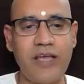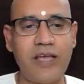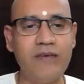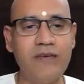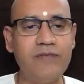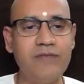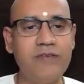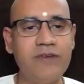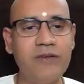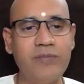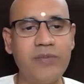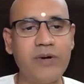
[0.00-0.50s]

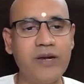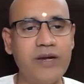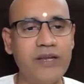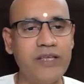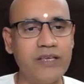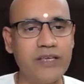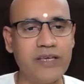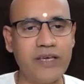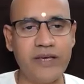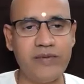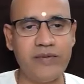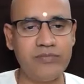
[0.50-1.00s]

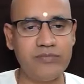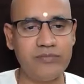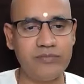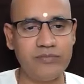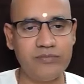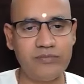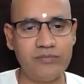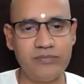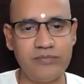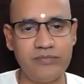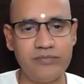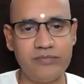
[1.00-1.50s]
everybody came,
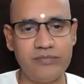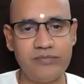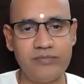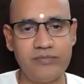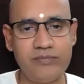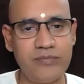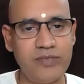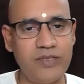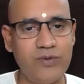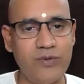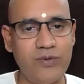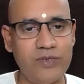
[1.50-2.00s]

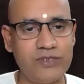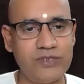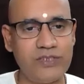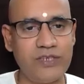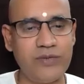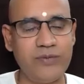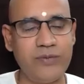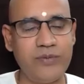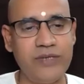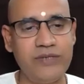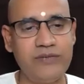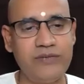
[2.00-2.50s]
he was
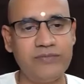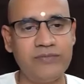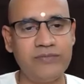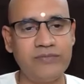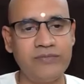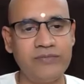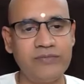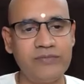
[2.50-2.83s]
giving.